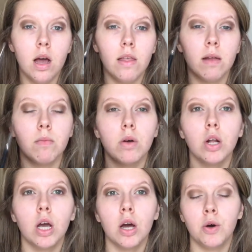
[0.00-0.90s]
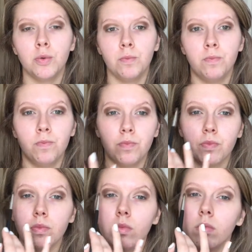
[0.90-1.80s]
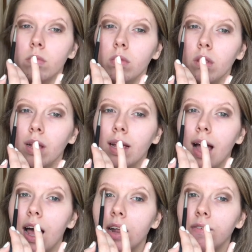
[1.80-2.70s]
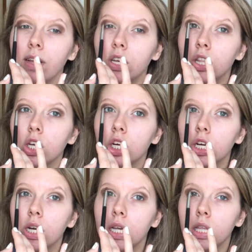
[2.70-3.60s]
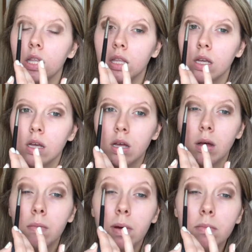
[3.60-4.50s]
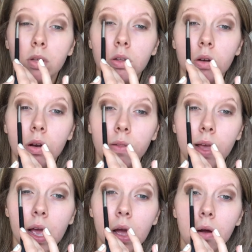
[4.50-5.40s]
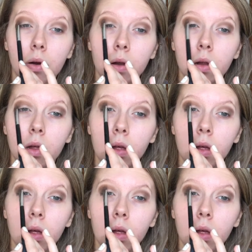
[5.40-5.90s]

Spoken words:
And then I'm going to go kind of into the crease. I'm just starting on the outer.